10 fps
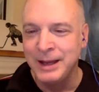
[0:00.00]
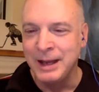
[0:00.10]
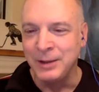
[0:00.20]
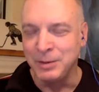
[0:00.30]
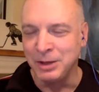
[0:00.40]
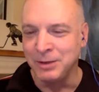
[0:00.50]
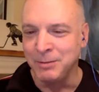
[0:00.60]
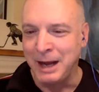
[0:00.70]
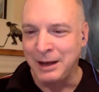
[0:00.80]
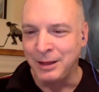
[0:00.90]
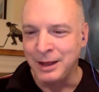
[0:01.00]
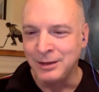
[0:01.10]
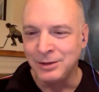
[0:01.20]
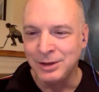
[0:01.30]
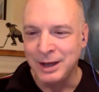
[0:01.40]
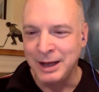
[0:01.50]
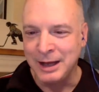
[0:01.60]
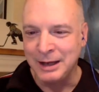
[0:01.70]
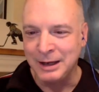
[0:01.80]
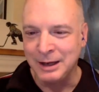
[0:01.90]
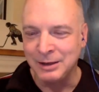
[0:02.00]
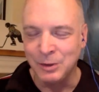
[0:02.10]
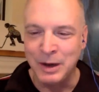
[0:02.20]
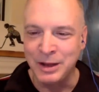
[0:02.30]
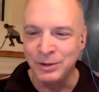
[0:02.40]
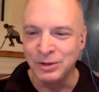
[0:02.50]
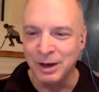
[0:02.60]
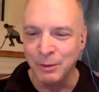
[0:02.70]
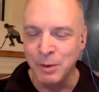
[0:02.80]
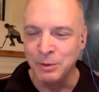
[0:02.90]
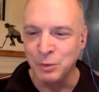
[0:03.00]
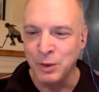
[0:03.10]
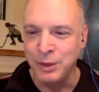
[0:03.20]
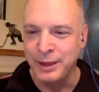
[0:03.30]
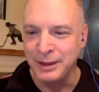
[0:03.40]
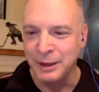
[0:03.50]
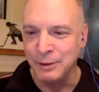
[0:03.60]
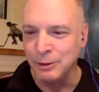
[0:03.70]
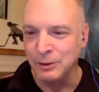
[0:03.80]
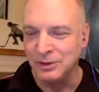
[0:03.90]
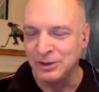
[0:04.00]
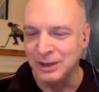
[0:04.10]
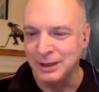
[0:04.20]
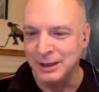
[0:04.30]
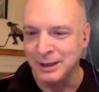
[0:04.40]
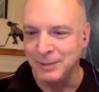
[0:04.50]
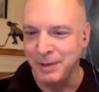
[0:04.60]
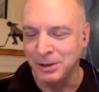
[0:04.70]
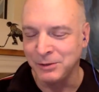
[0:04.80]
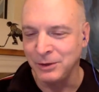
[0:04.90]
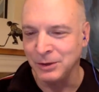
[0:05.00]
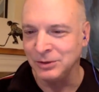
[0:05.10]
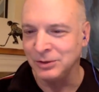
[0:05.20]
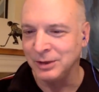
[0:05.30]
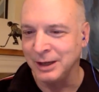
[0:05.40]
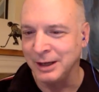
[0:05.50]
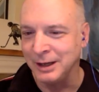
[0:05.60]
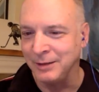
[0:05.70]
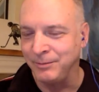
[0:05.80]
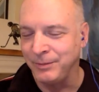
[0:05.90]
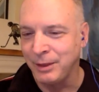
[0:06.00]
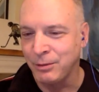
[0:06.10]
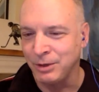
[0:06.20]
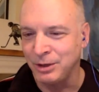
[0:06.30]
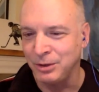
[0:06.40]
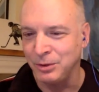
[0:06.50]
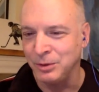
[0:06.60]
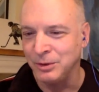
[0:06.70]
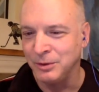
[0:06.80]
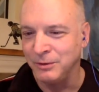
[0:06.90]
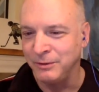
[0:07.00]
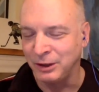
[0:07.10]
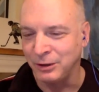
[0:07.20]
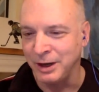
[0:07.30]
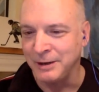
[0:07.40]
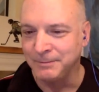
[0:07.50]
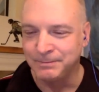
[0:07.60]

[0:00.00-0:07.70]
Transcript: and there'll be good and bad things. And uh, so, why don't you start? What was one thing that you noticed in in Bakersfield's uh, three uh, two victory?